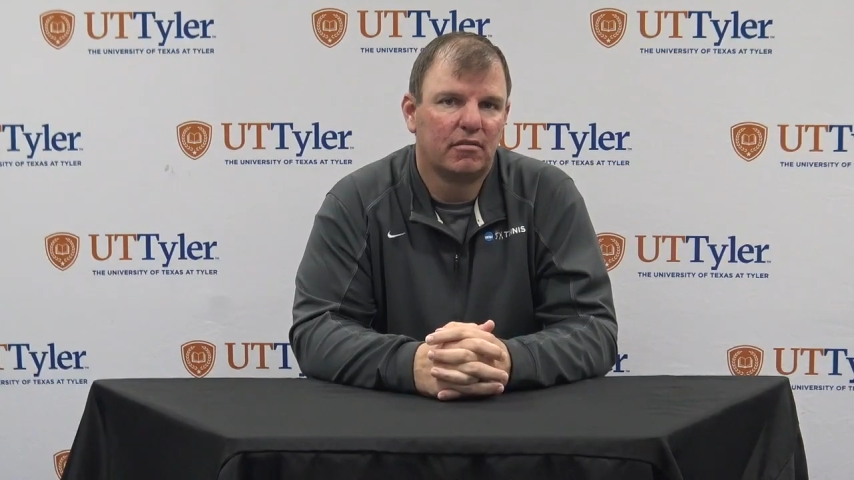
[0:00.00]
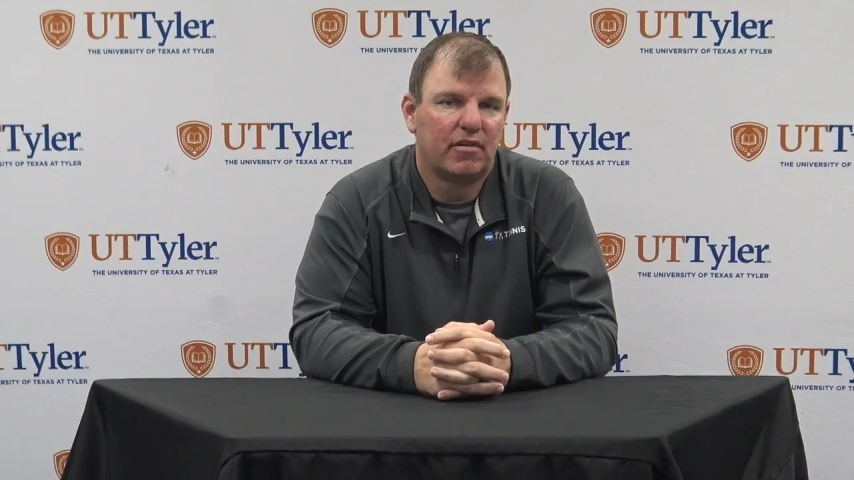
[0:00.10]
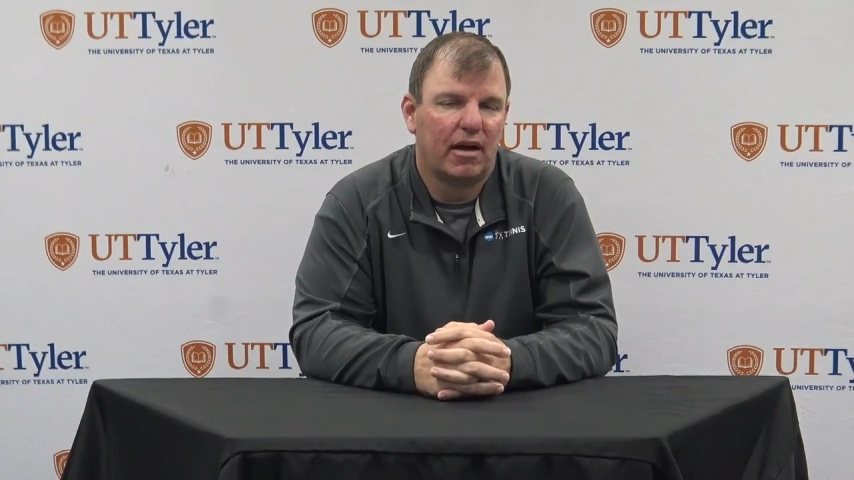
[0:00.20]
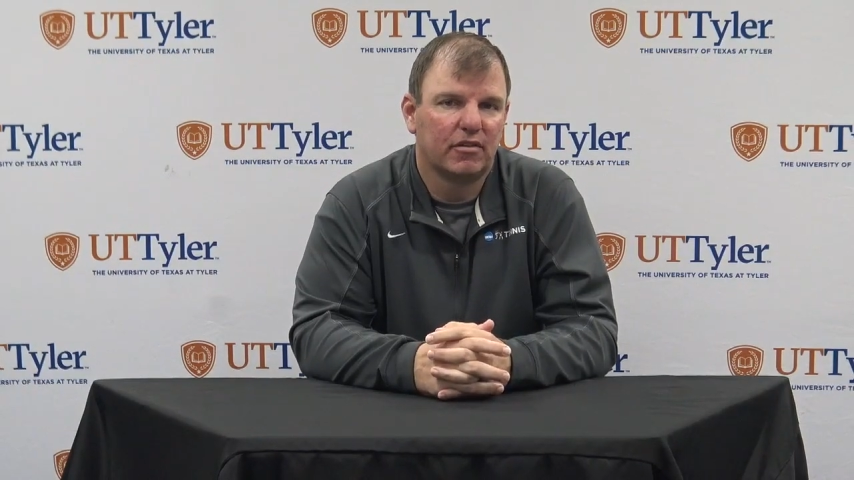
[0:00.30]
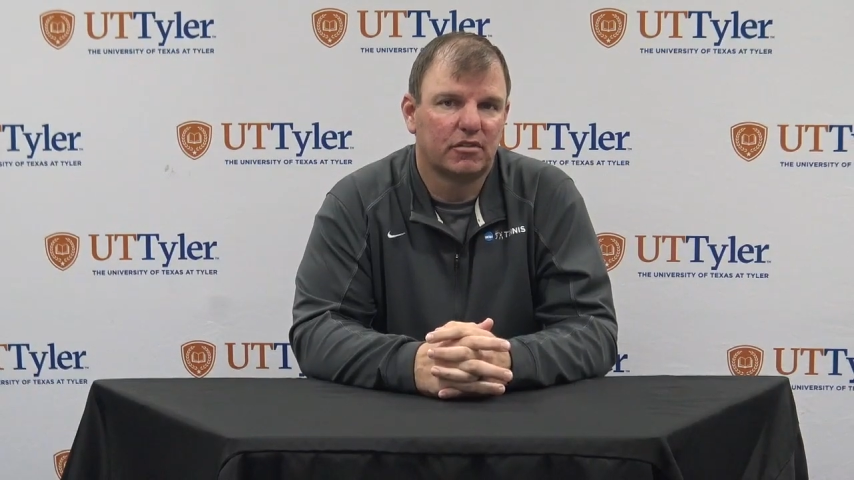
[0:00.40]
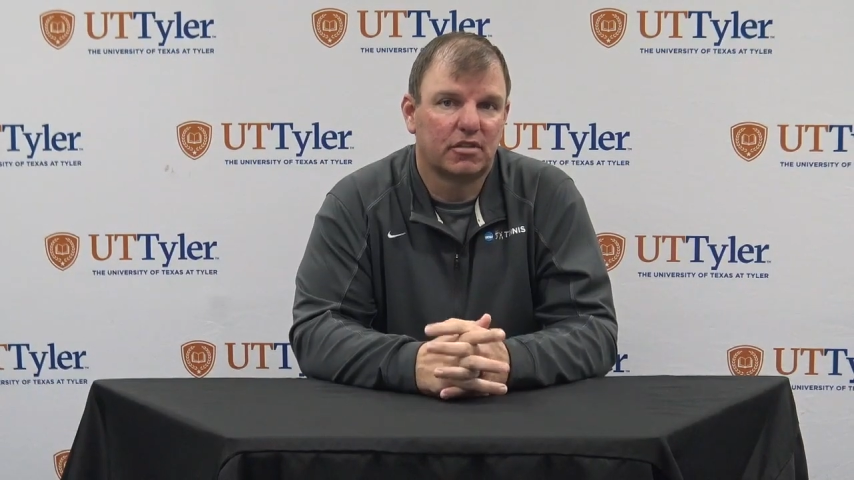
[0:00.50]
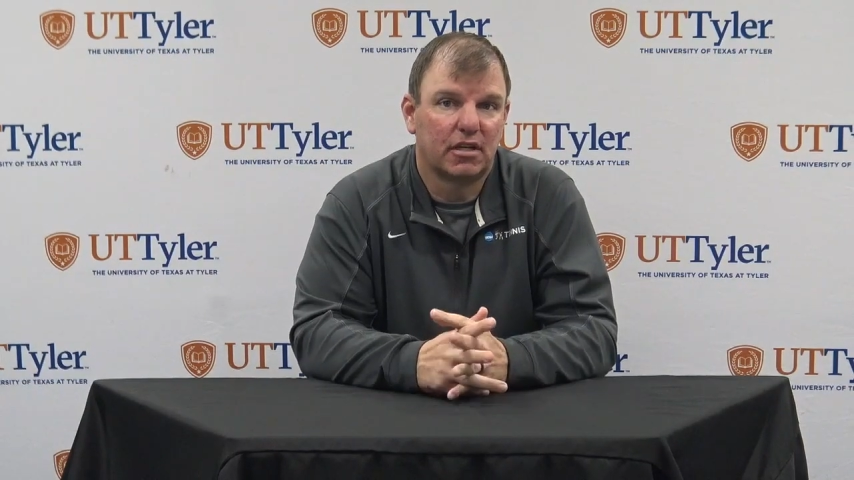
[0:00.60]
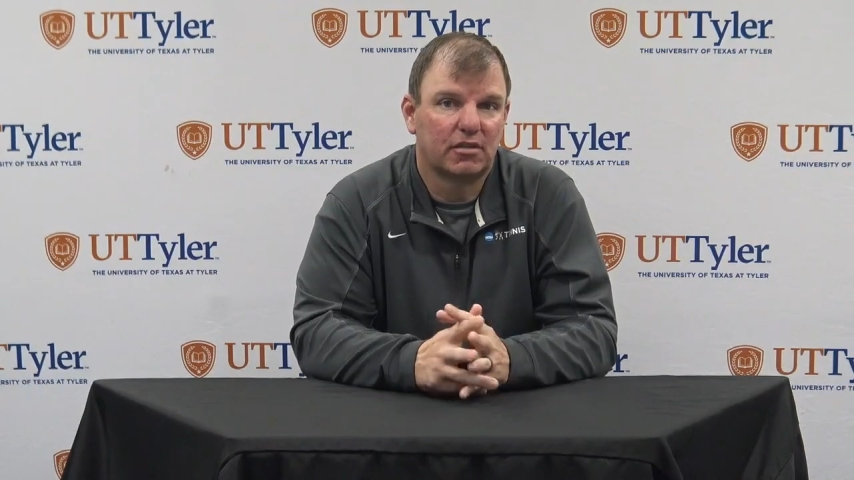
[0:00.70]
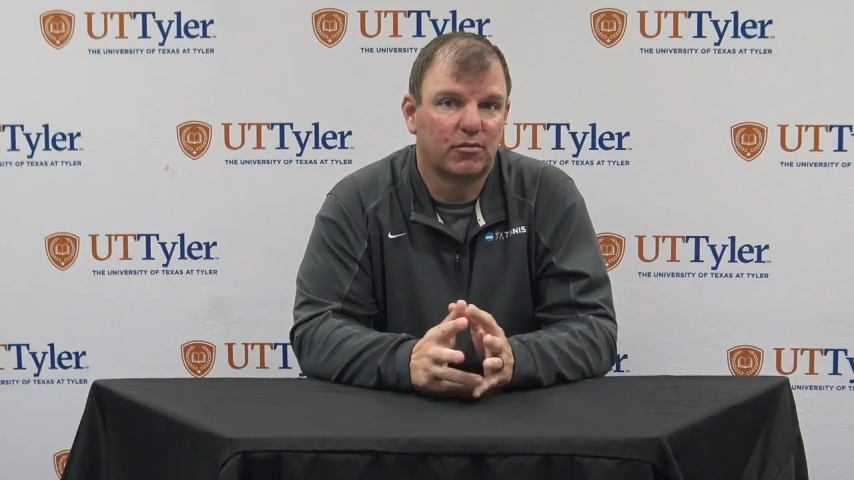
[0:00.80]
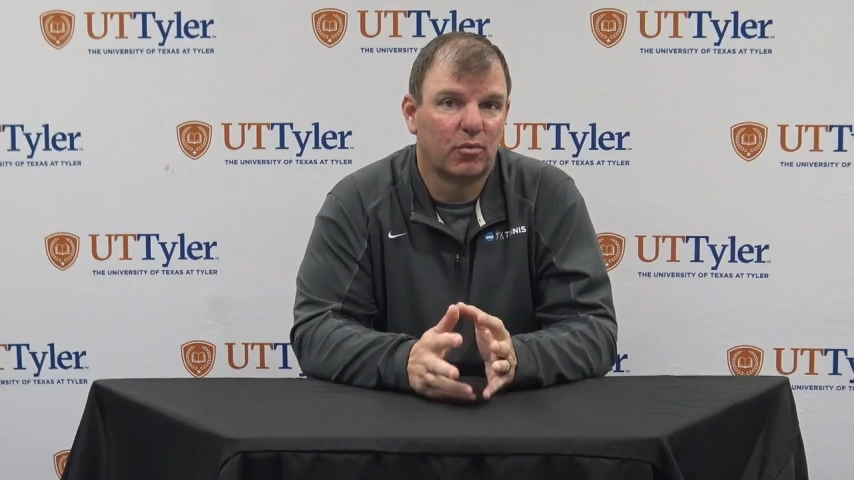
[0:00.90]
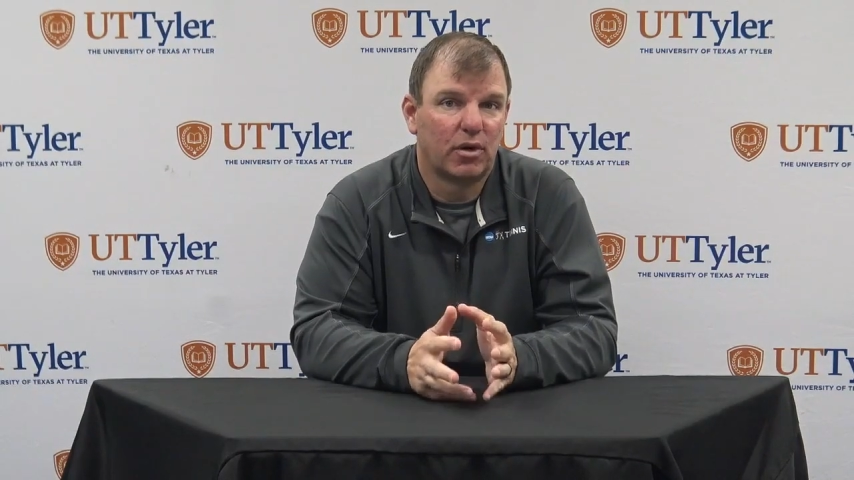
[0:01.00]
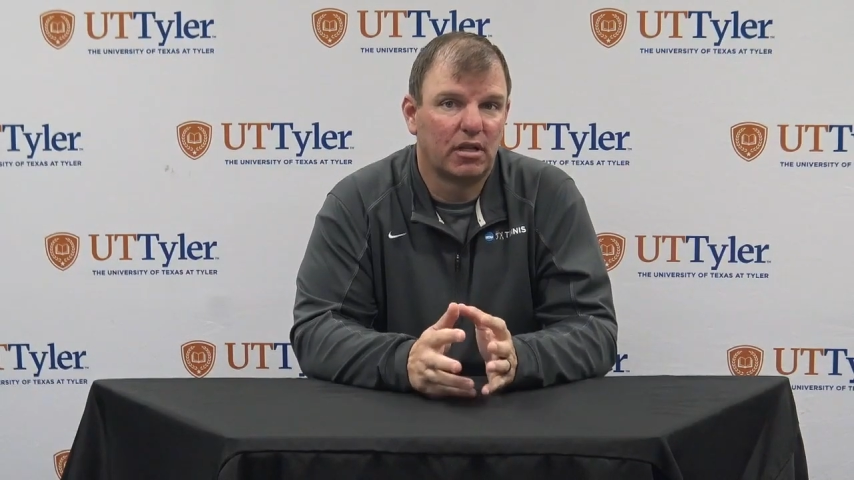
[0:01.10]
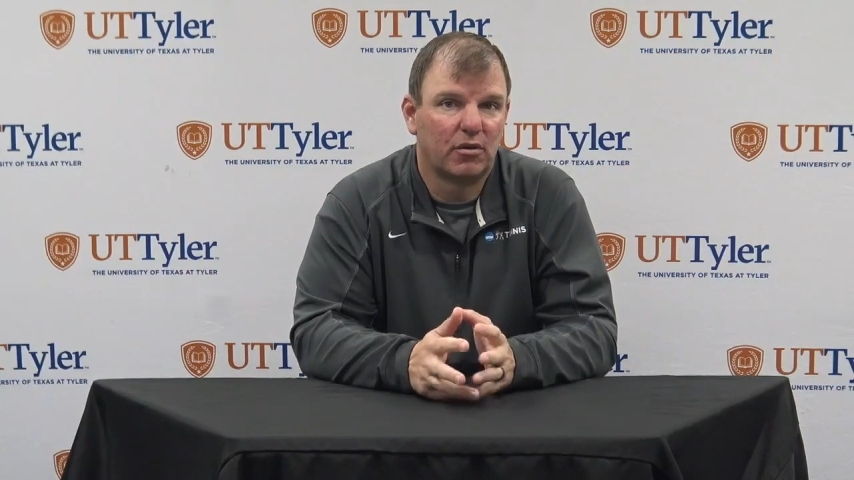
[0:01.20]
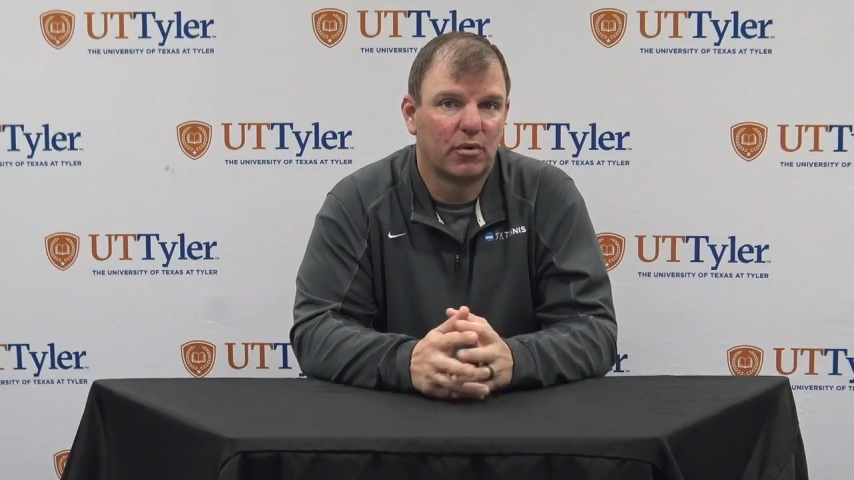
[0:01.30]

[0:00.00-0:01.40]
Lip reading: or six really,